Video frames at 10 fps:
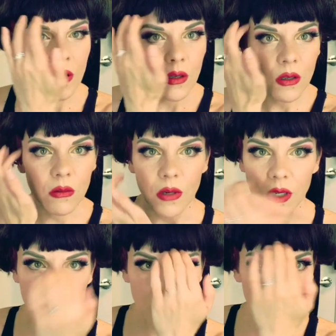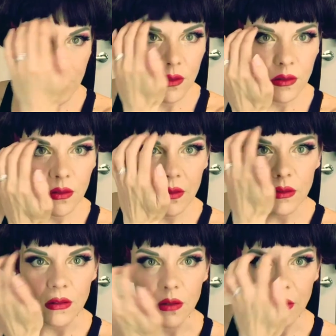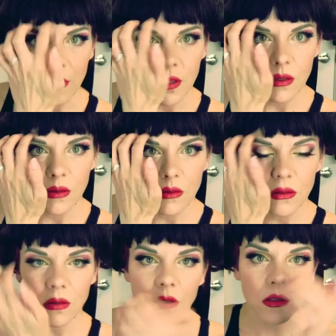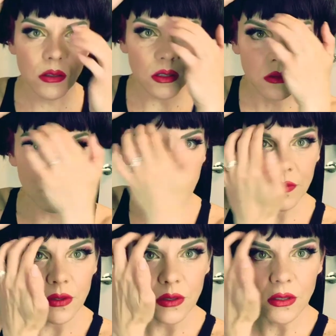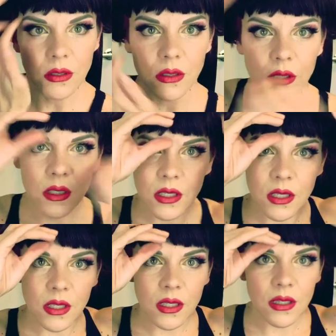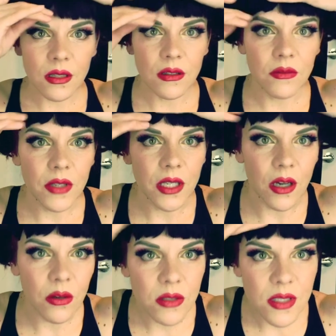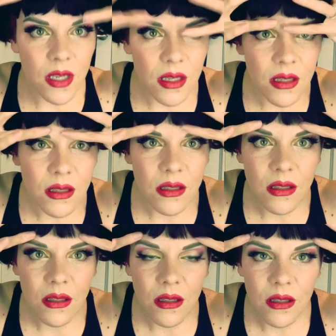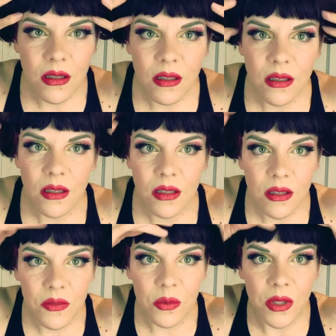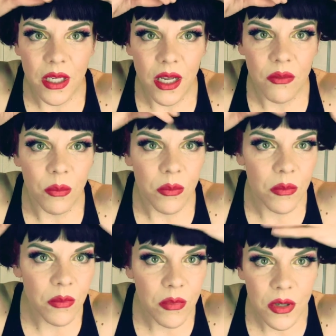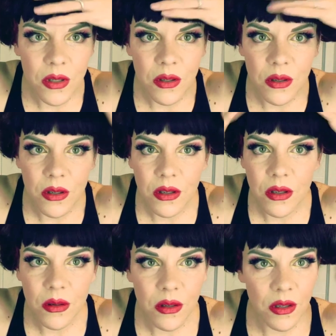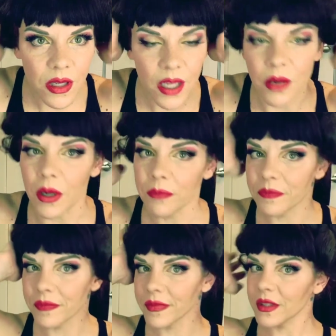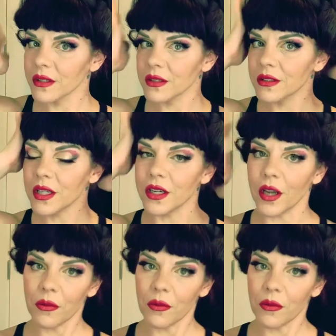All right. A little bit. Good. How are we feeling? The video, it's like you have to really have them. Anyway, there you go.